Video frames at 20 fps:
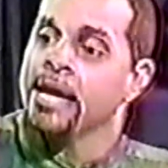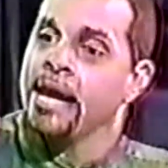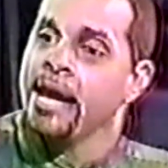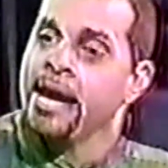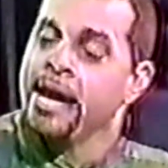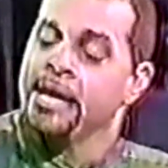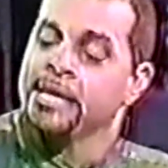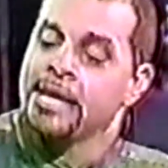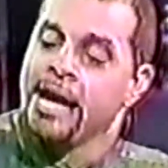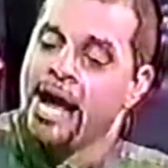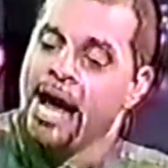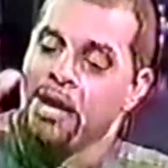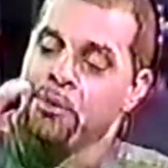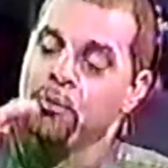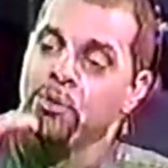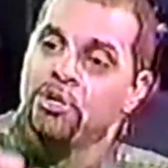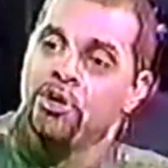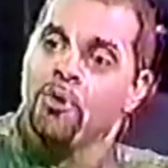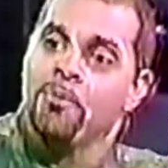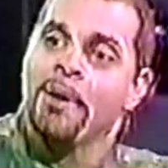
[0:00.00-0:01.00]
And I
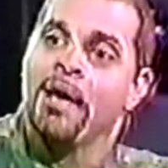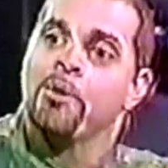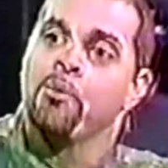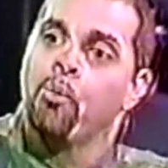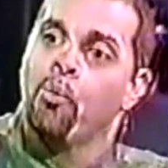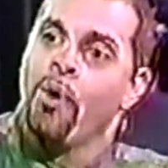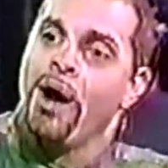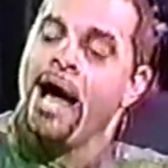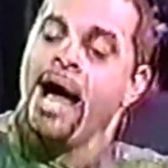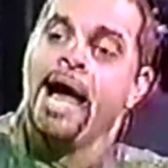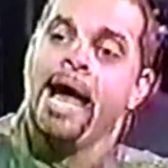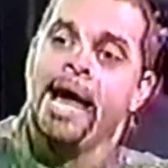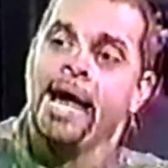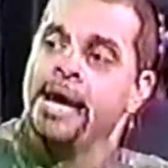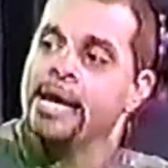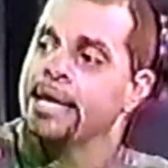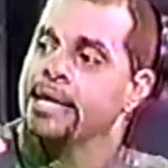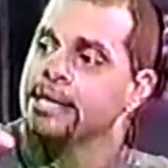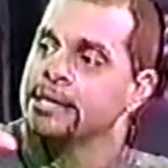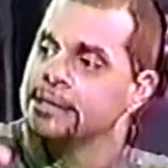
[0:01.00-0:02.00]
want to know, man,
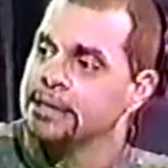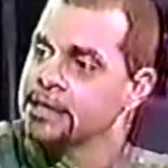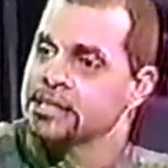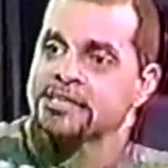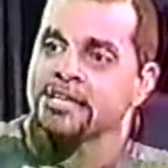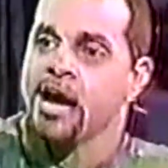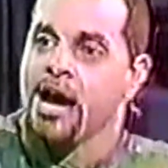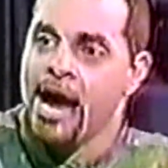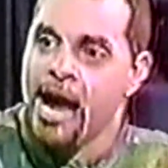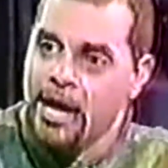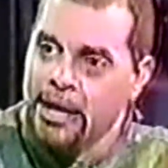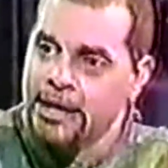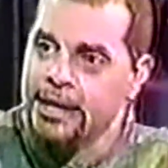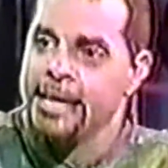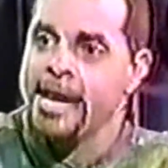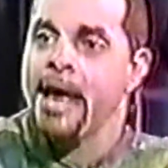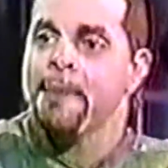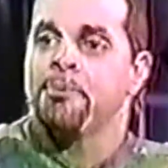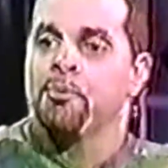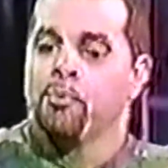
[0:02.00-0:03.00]
why did it start? How did
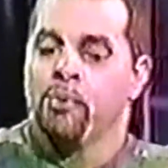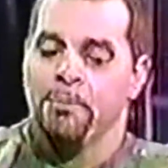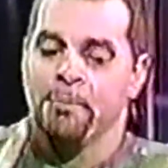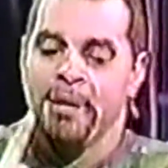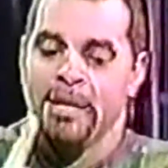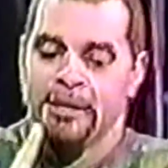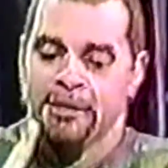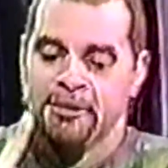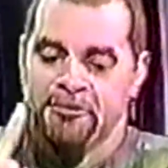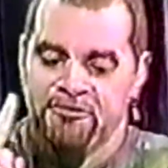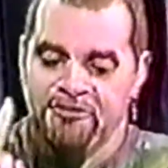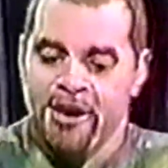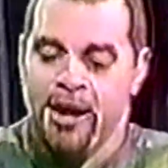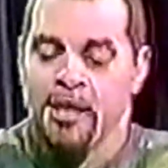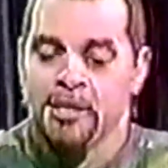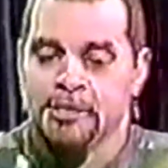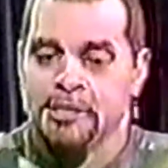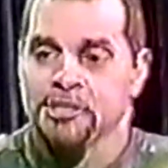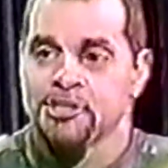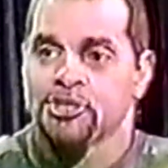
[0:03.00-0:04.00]
it happen? What made the
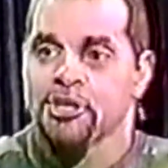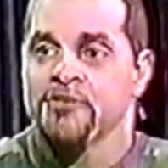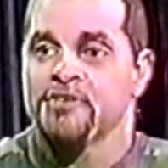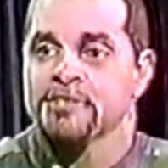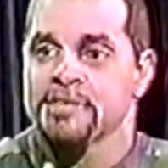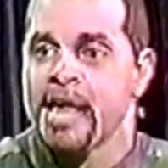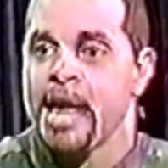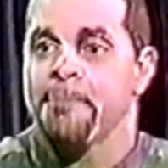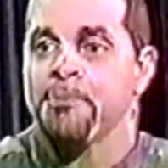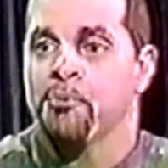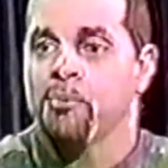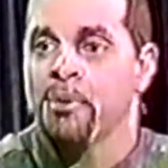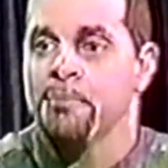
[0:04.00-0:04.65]
volunteer service happen?